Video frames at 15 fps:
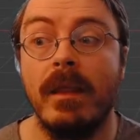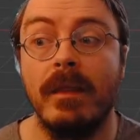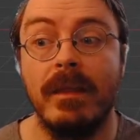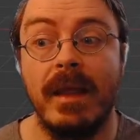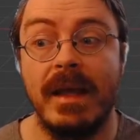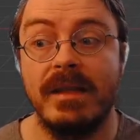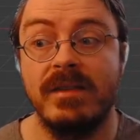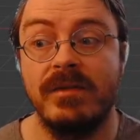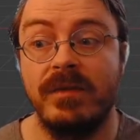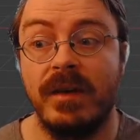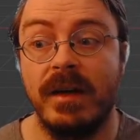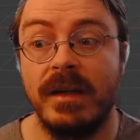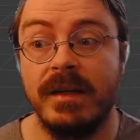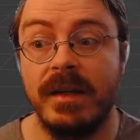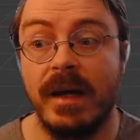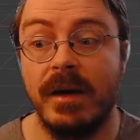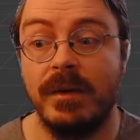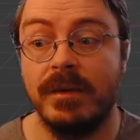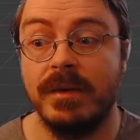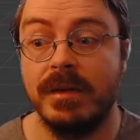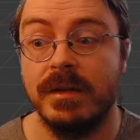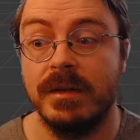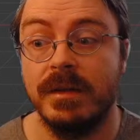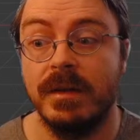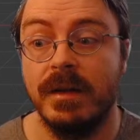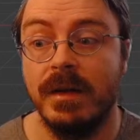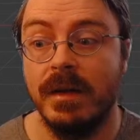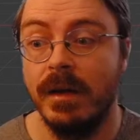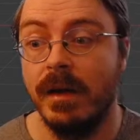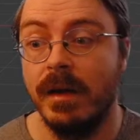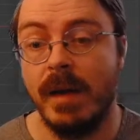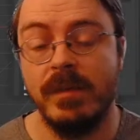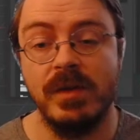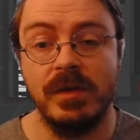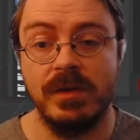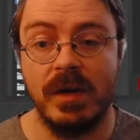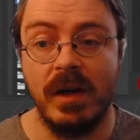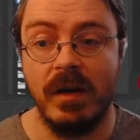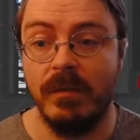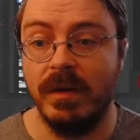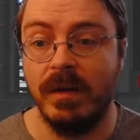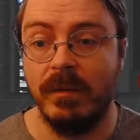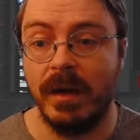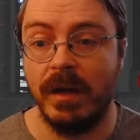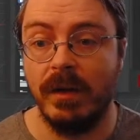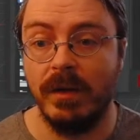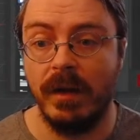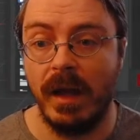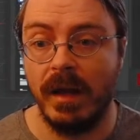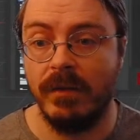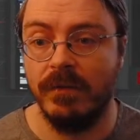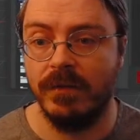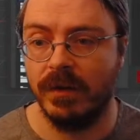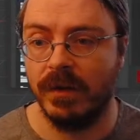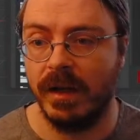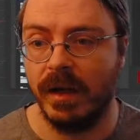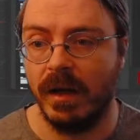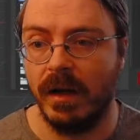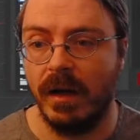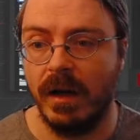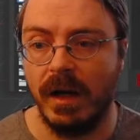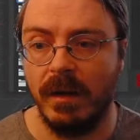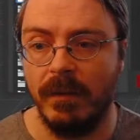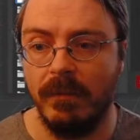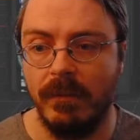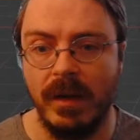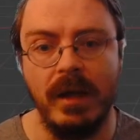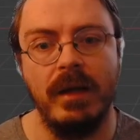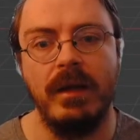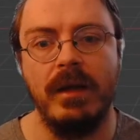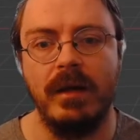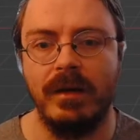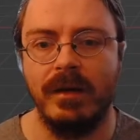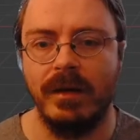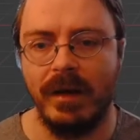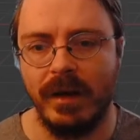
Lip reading: Let's find out. I'm so sorry. I've been in my head for like a hot minute here,